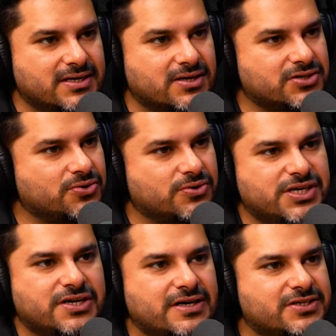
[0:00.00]
uh, you know,
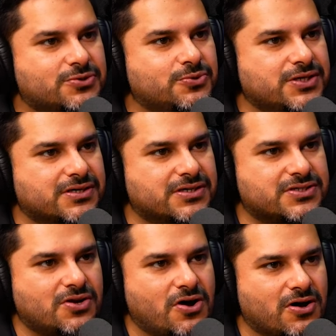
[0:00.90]
nearly two
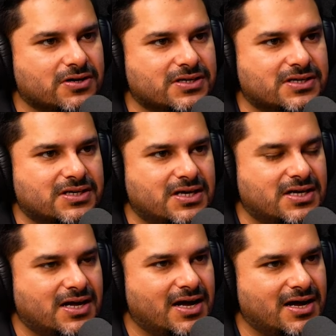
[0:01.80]
years long,
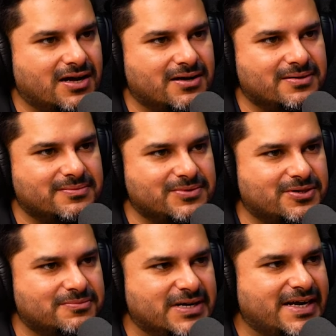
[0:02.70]
uh, you
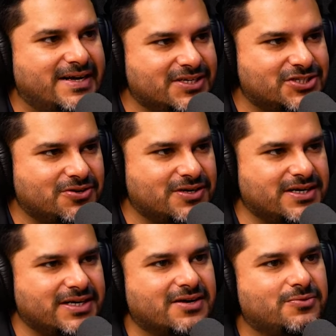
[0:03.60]
know, meditation on
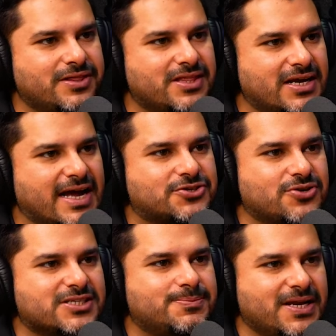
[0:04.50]
India with an
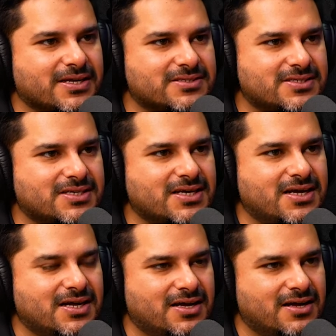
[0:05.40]
actual experience.
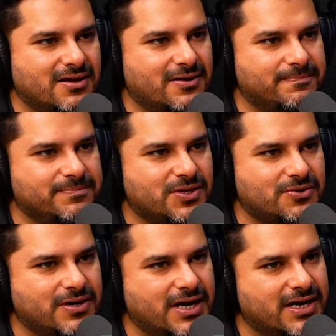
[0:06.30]
Um, you
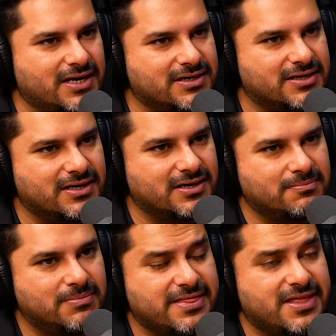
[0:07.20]
know, and uh,
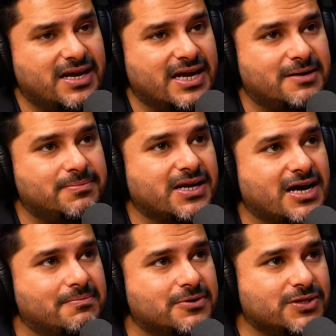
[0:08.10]
by then I had been
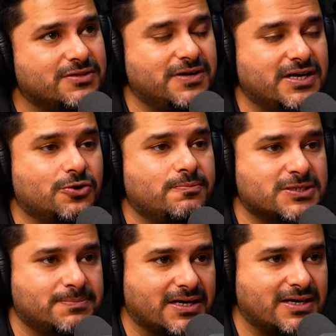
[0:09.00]
armed with a very good
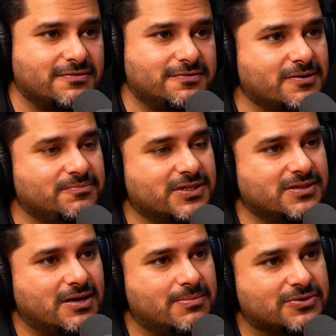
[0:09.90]
perspective from
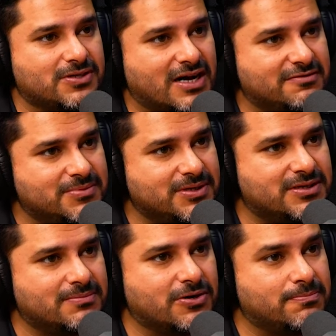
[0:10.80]
within about the
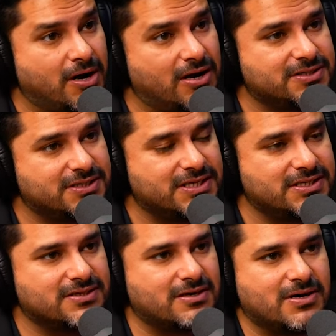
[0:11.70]
government, about
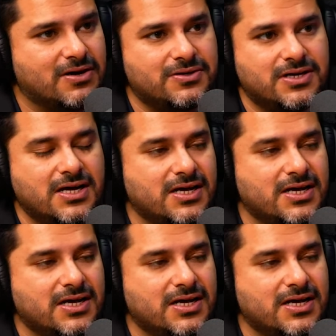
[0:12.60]
policies, about